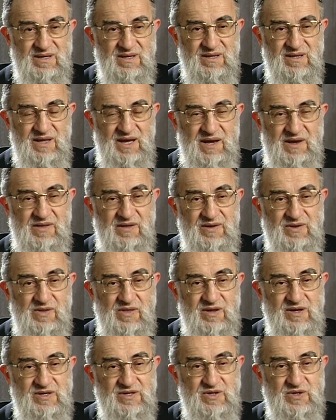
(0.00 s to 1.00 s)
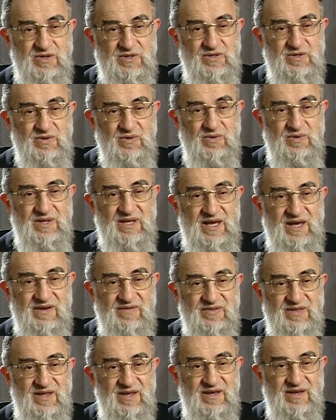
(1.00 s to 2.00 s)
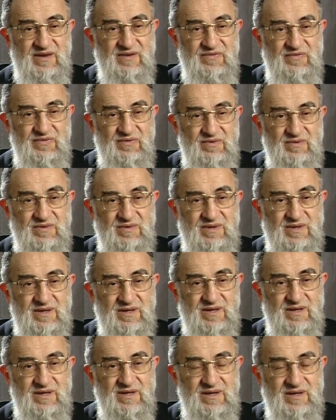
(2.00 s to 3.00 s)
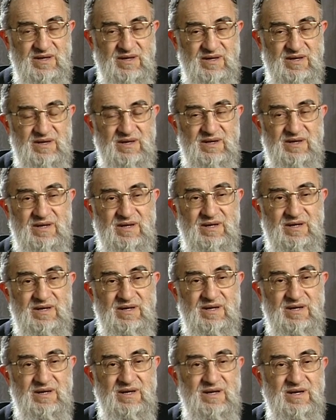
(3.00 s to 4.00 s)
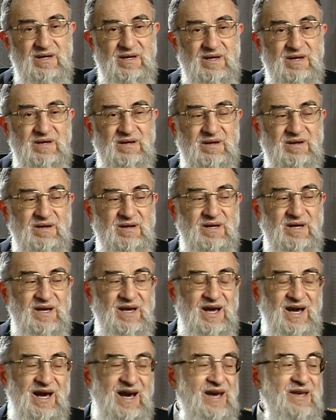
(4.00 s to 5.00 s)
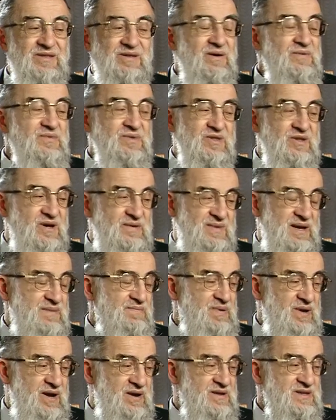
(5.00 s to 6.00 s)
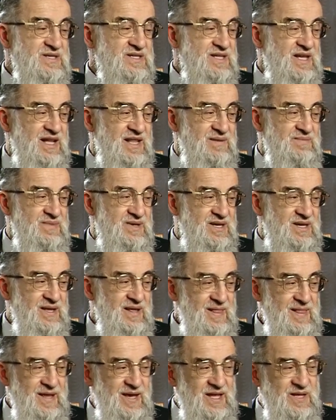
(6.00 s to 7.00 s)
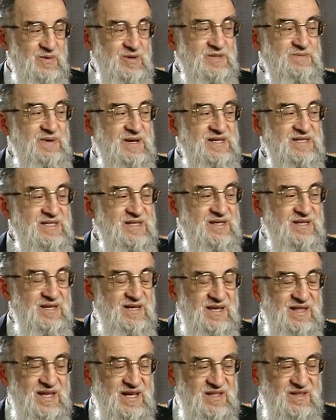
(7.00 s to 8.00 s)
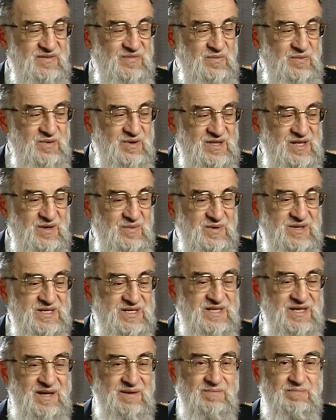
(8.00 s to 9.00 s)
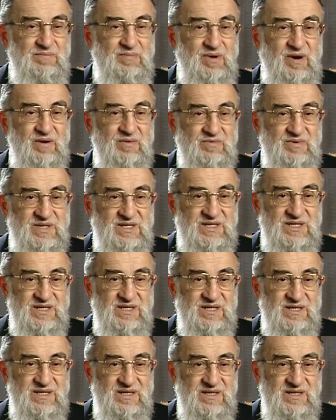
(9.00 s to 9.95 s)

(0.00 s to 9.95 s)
like sought after food. Uh, Do you know what was in the soup? I don't know. My parents tell me it was basically a lot of water with some bones